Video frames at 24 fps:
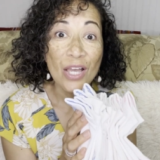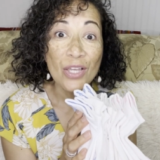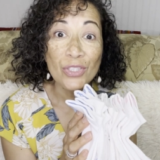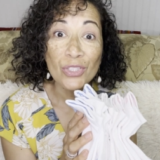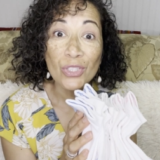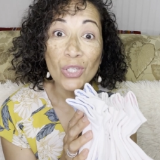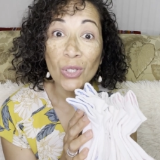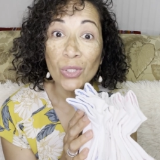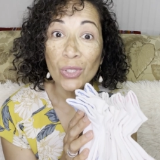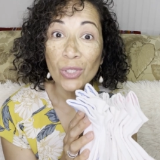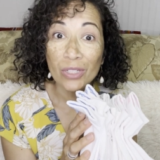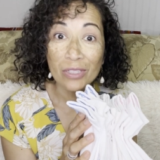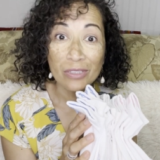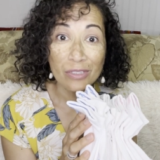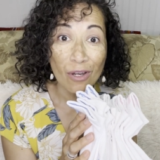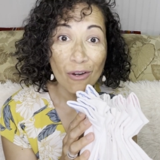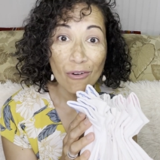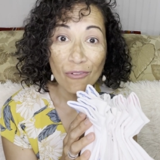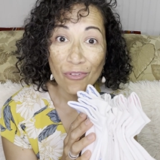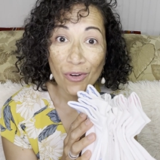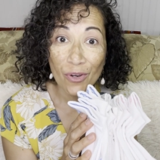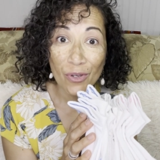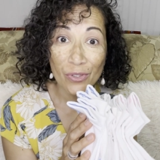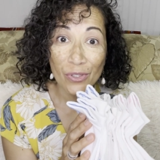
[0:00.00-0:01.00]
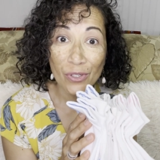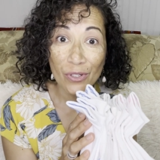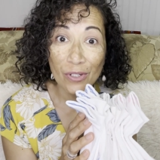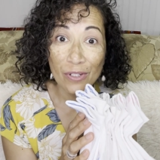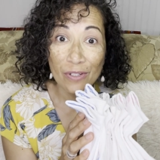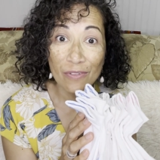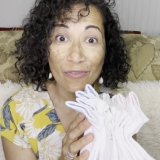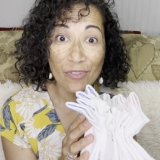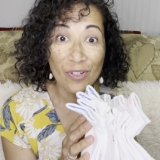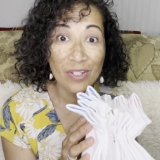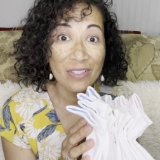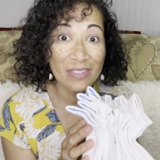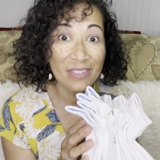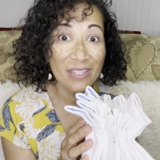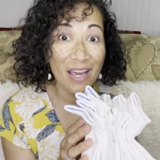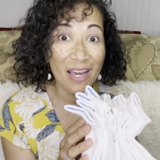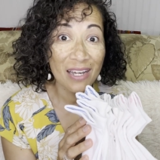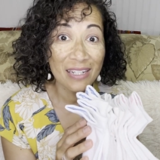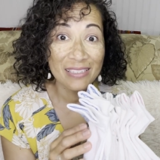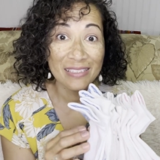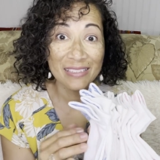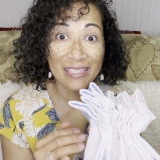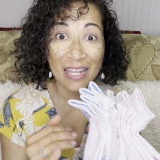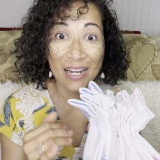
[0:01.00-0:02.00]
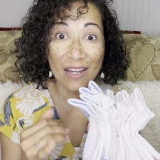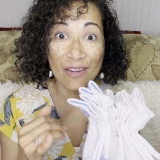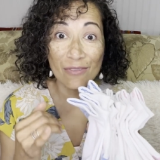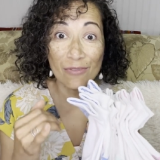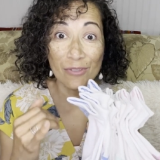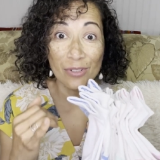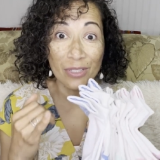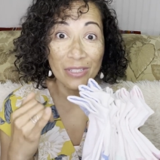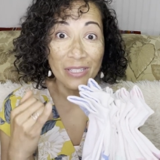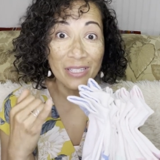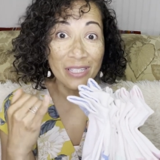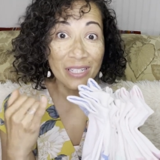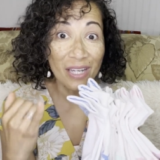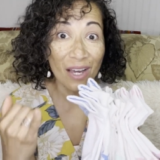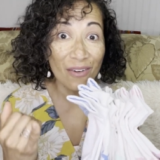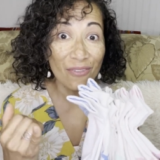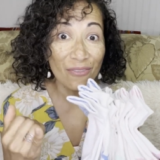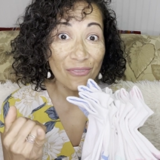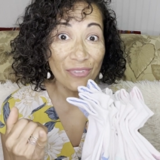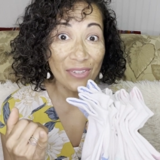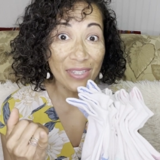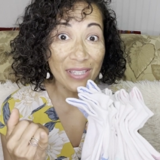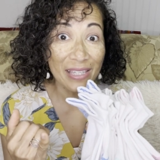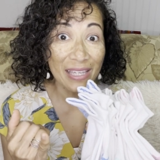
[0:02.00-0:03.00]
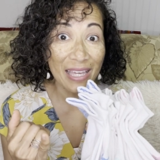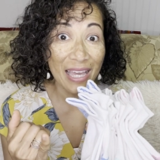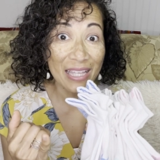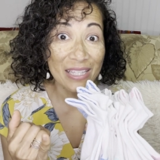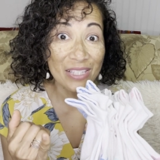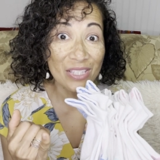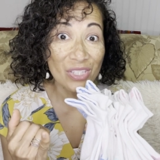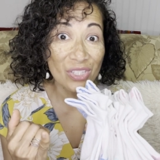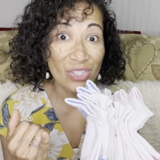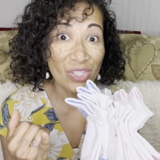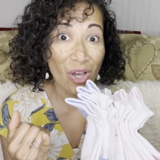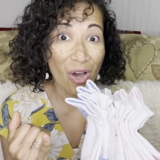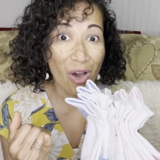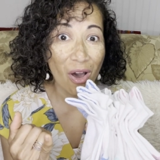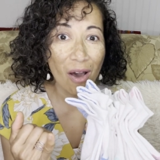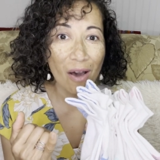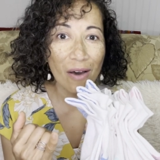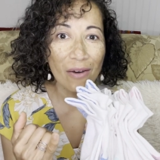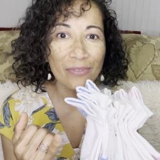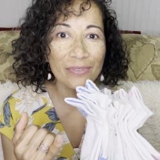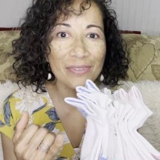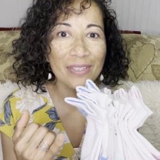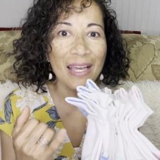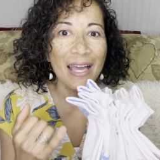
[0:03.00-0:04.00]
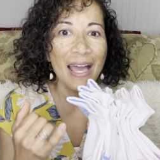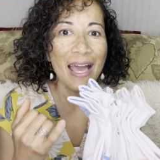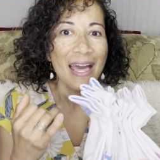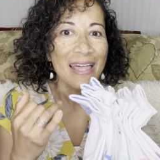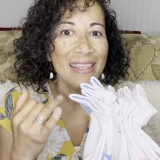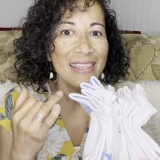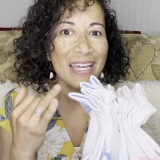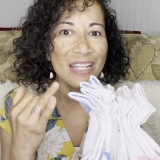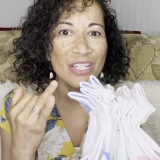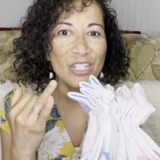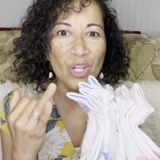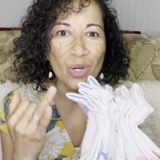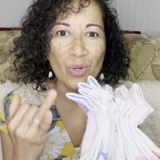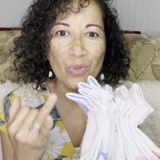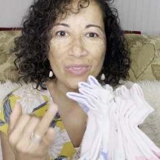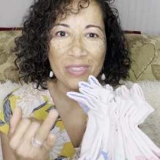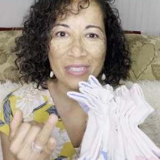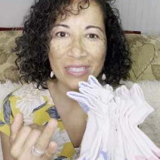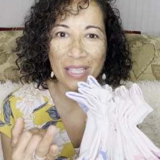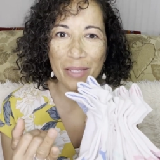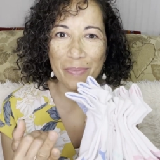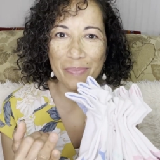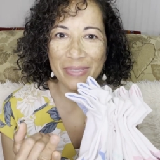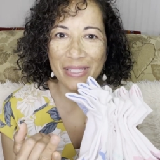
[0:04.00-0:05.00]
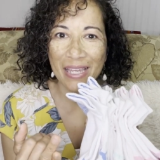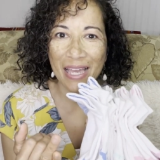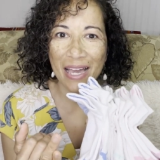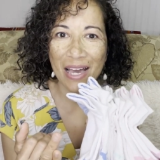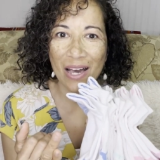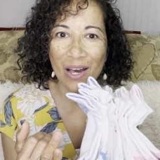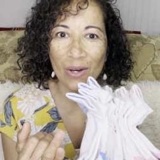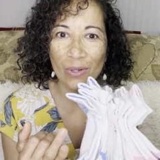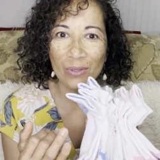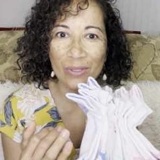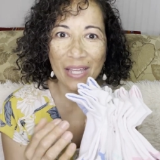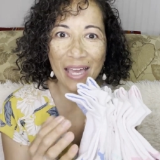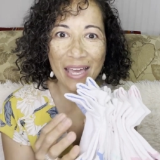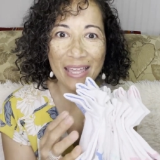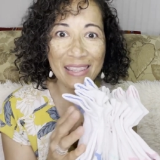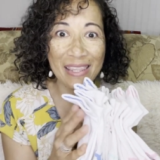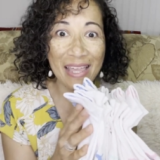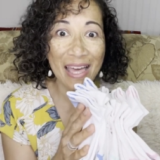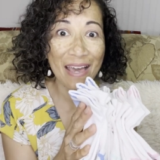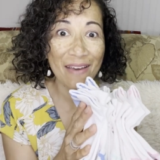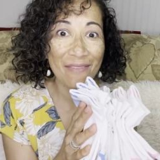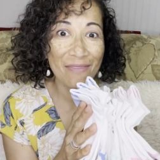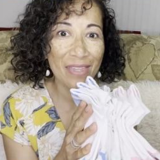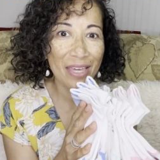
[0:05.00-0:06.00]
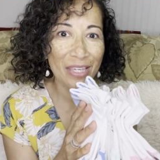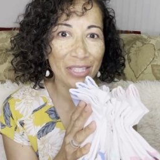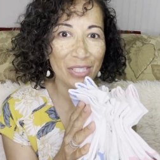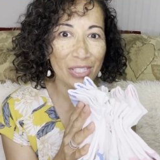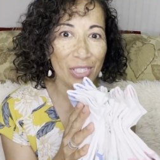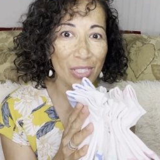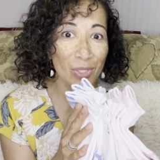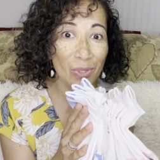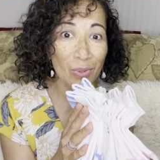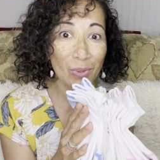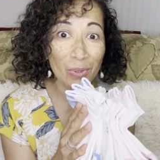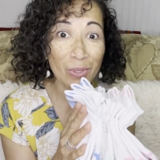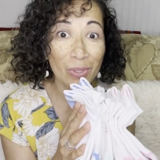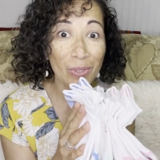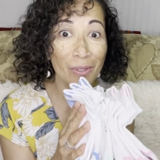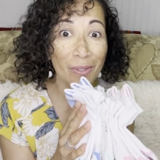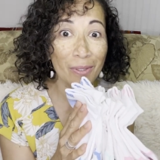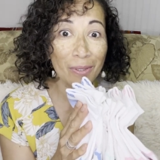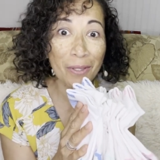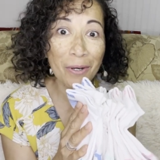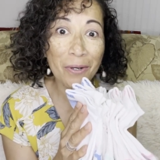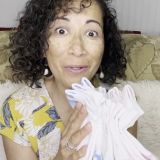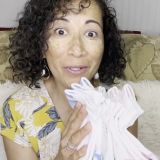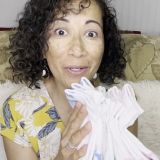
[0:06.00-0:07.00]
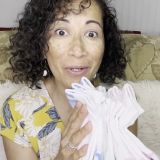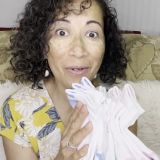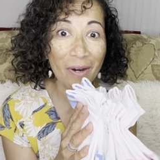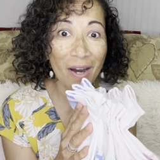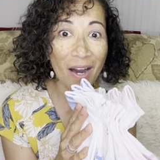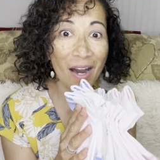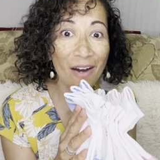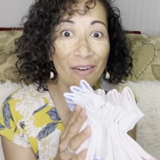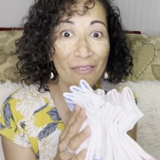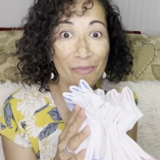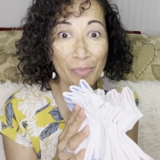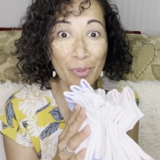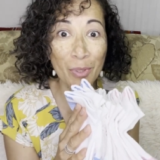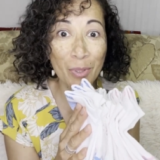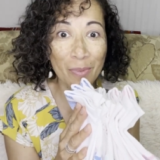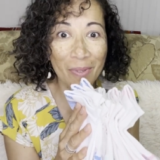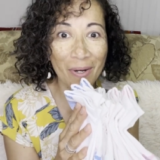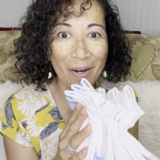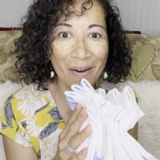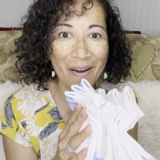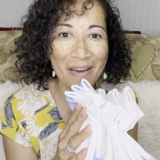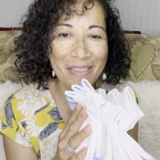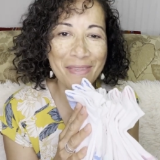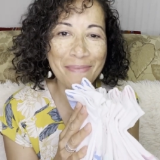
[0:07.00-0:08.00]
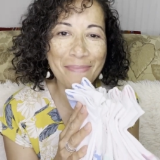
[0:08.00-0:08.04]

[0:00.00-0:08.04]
So look no further for socks that are really comfy and soft, that don't slip down, and have that cute little logo of Puma on